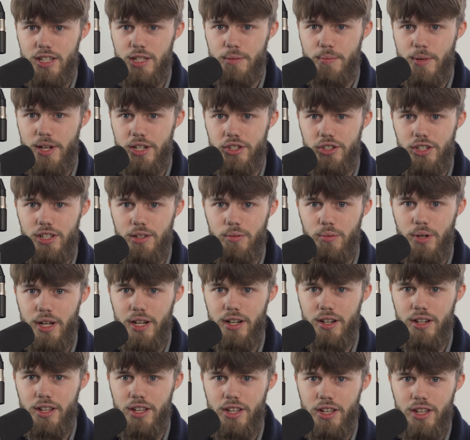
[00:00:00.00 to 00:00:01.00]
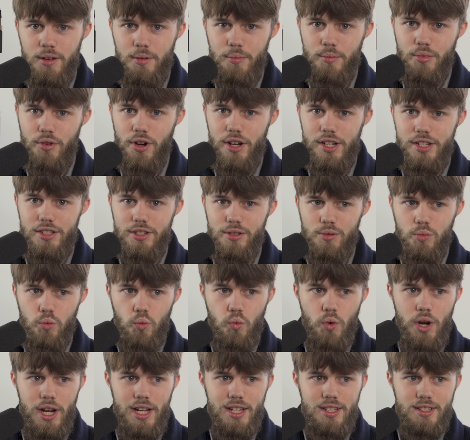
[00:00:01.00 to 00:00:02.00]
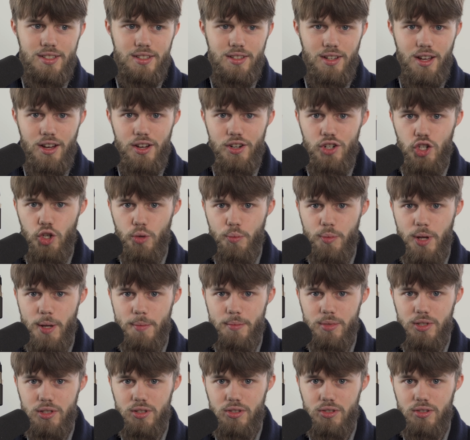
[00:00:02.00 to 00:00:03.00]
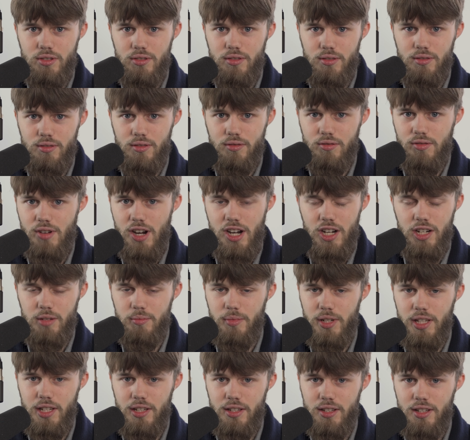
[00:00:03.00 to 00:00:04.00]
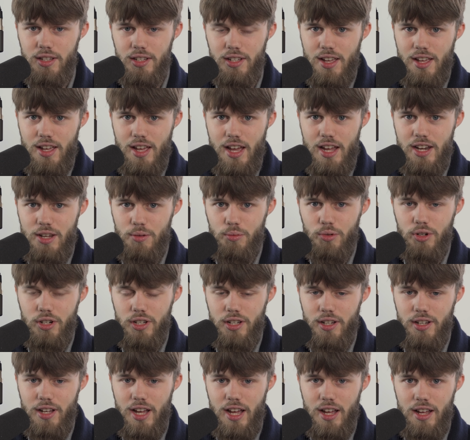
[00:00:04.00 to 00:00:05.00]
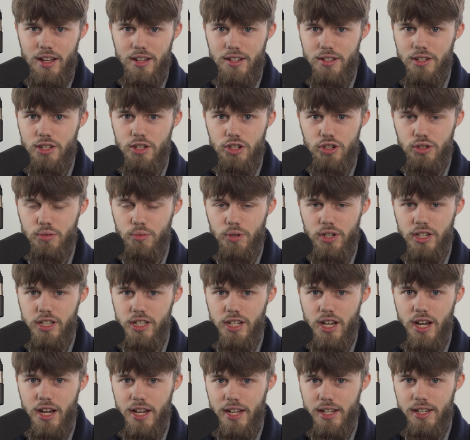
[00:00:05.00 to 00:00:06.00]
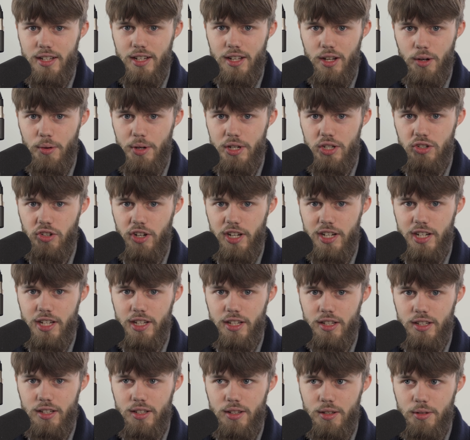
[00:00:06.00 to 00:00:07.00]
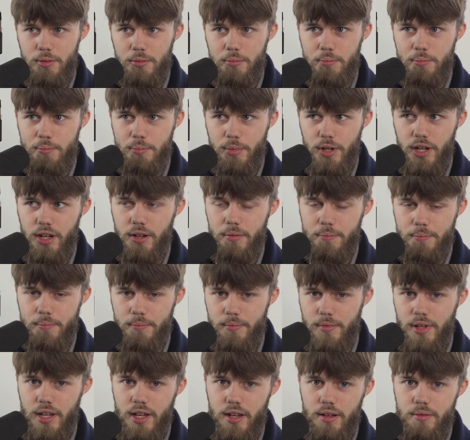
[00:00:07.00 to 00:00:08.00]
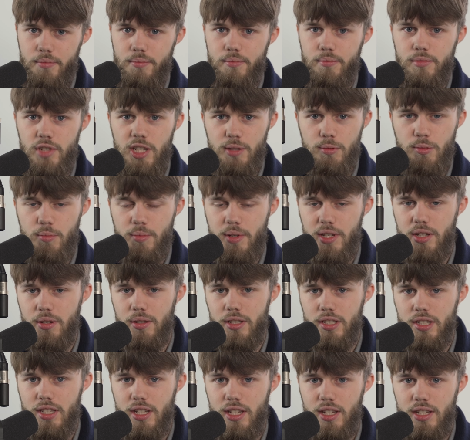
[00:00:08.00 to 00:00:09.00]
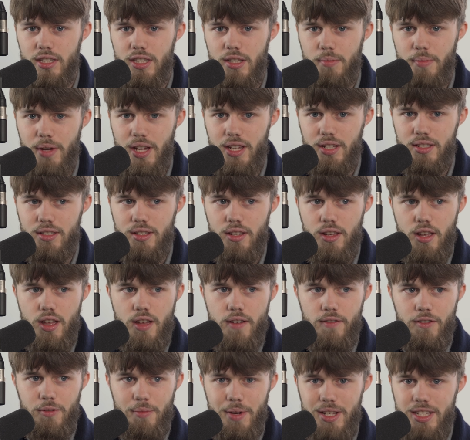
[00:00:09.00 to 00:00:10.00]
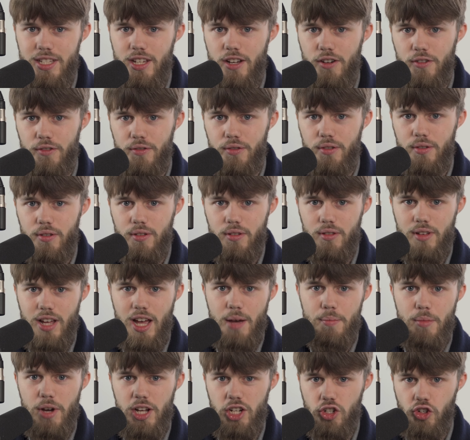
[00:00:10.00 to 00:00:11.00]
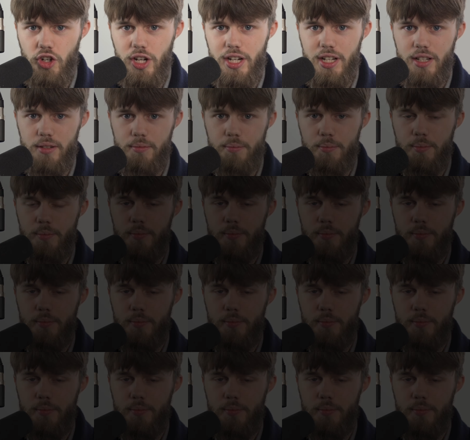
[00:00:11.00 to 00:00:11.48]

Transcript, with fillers: especially when price just wicks 100 pips randomly, and you wanna, you just wanna die and quit trading. But yeah, GBP USD is the best for myself and my trading.